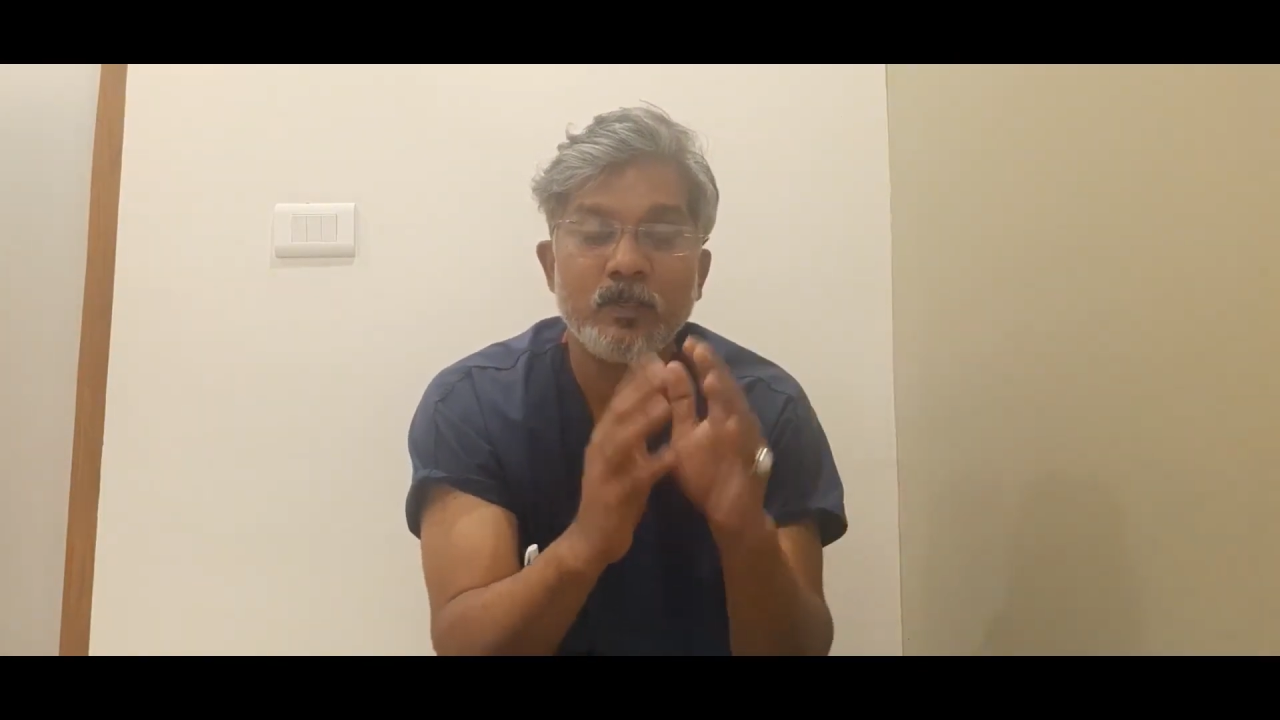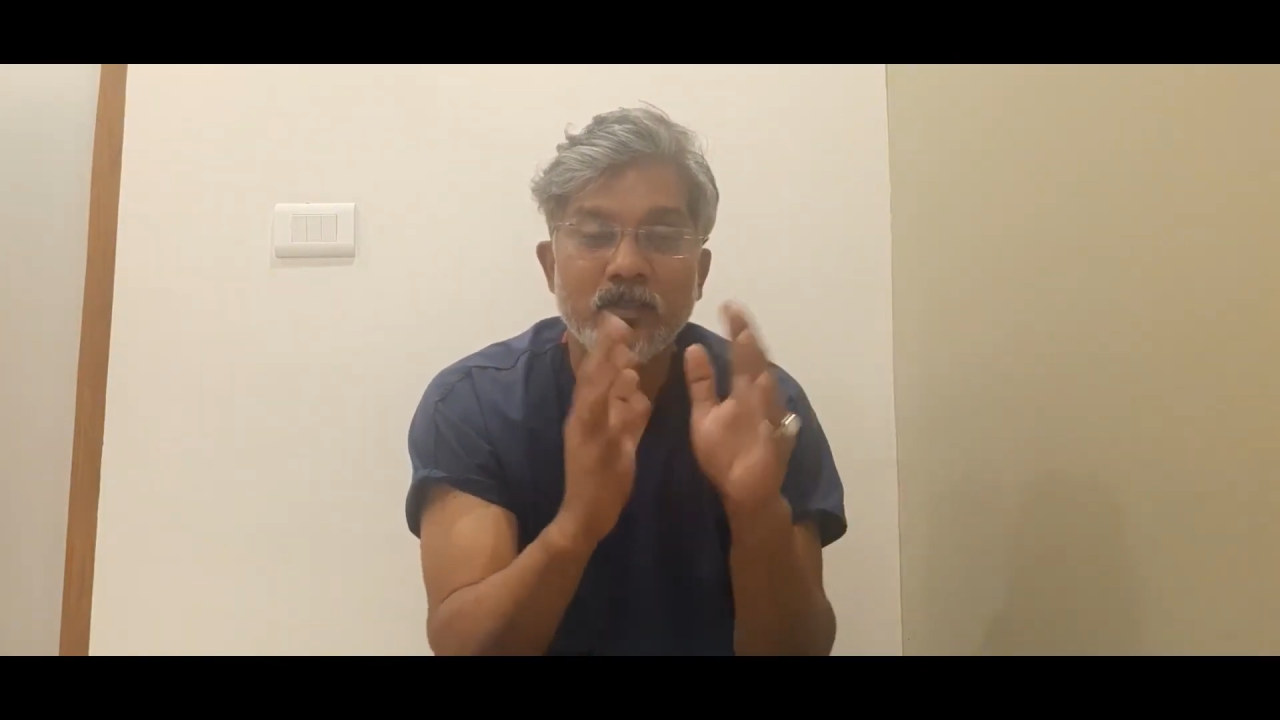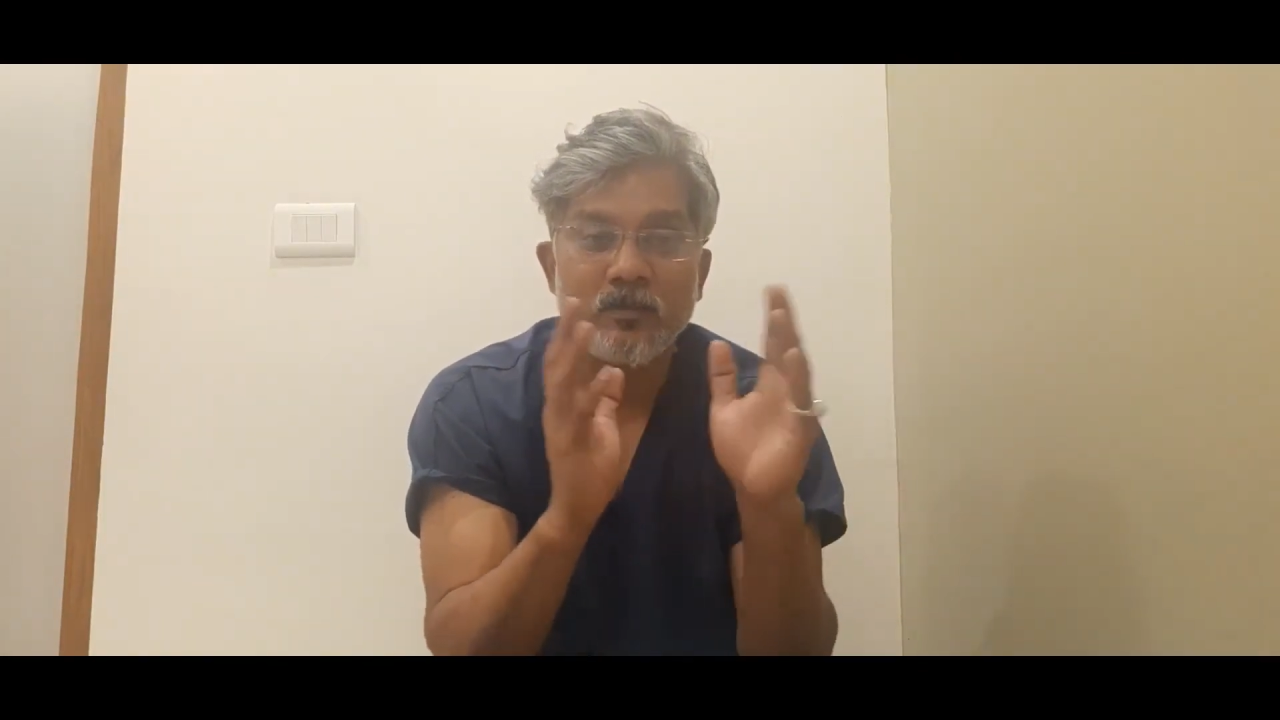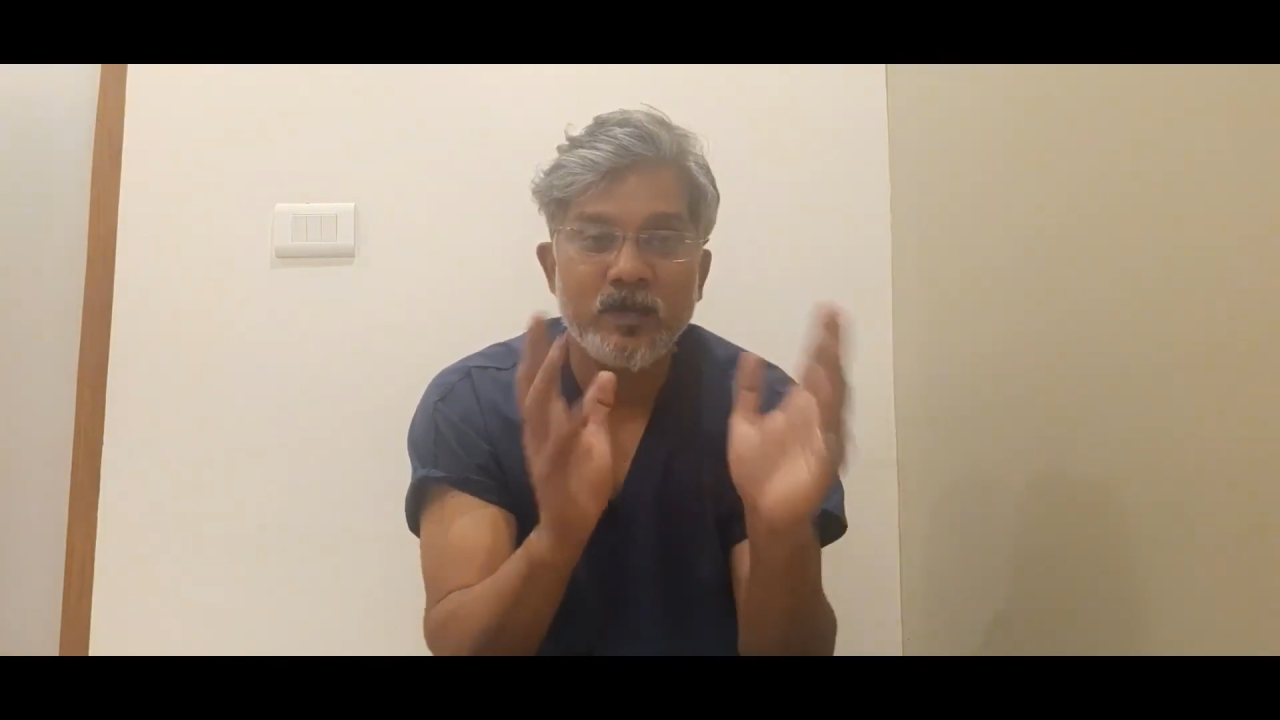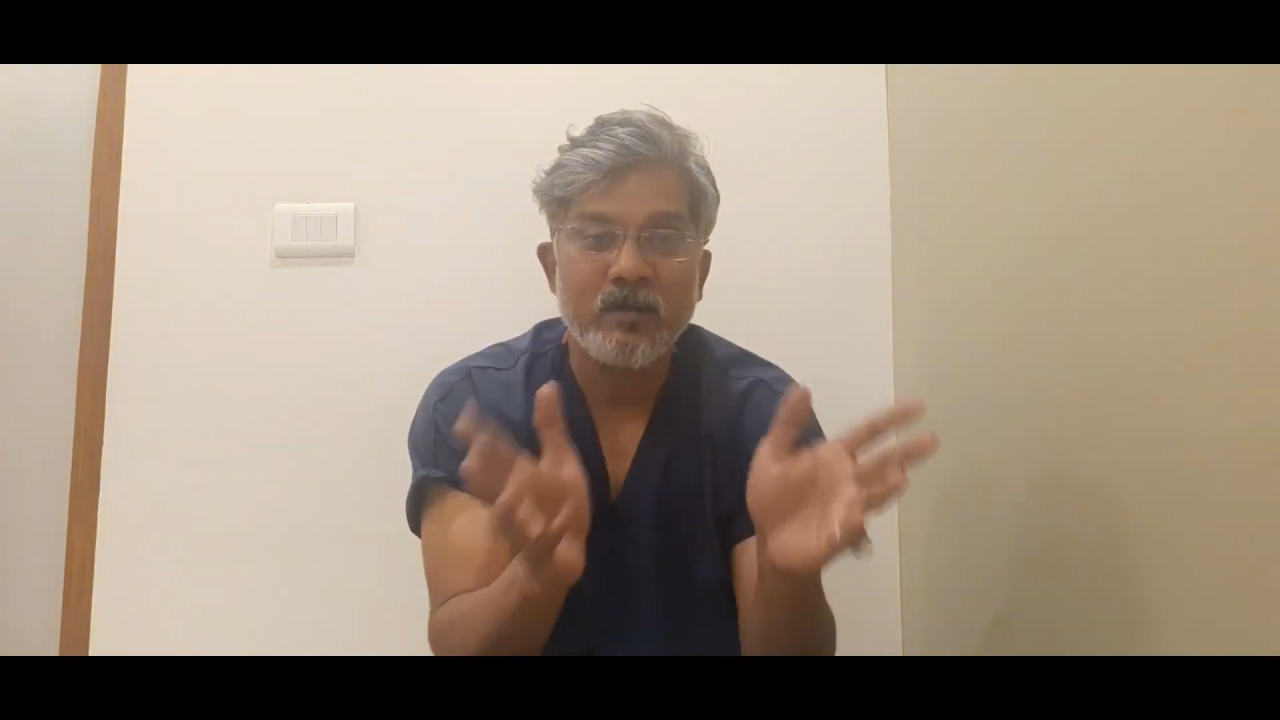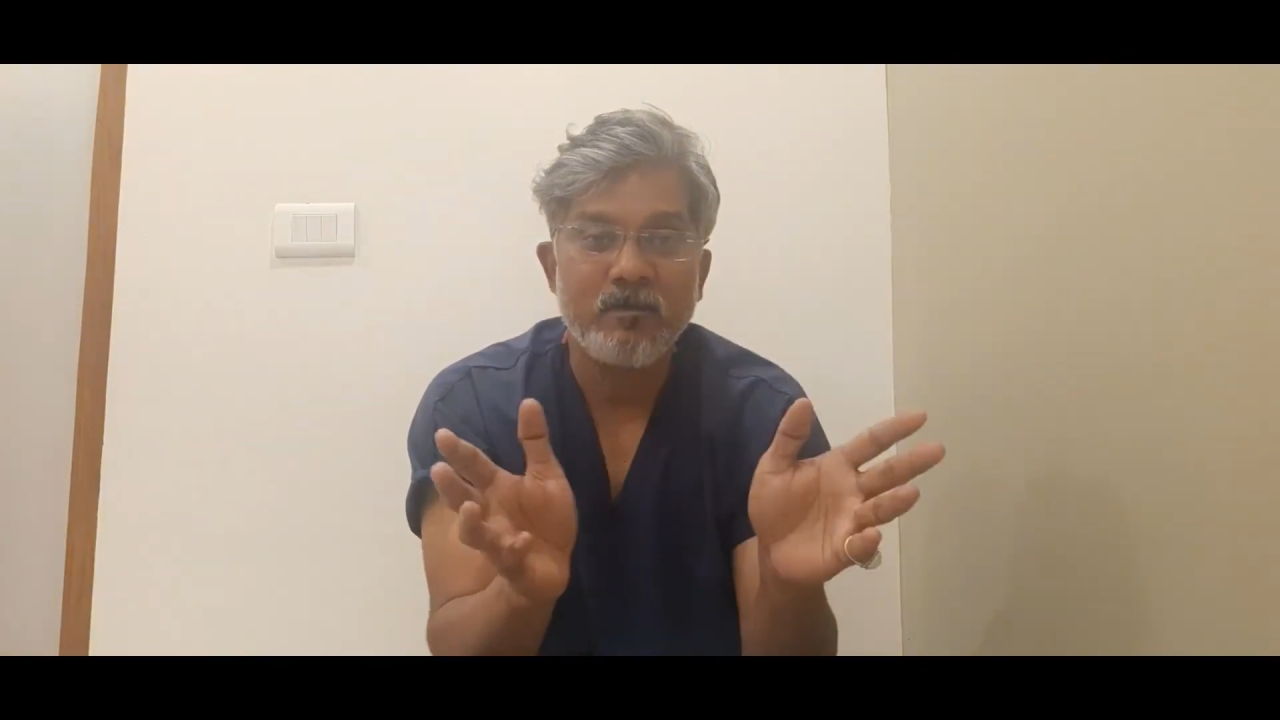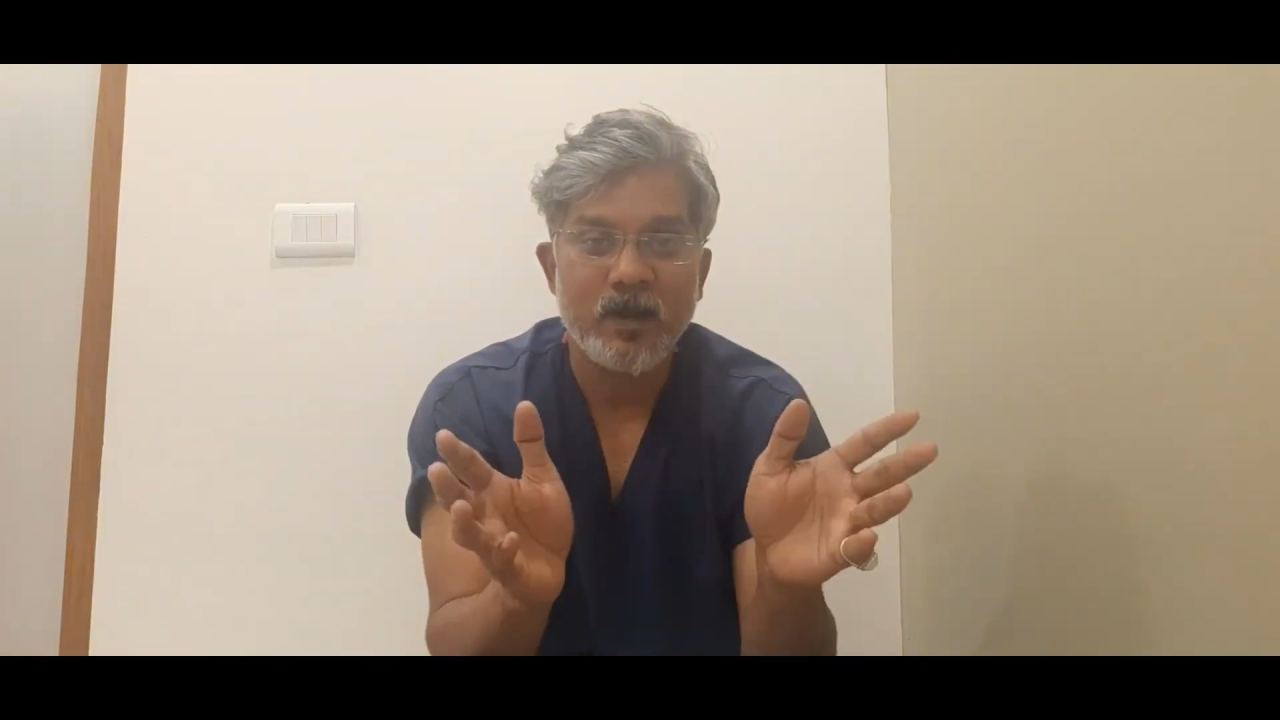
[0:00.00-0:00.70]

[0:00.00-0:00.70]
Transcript: these red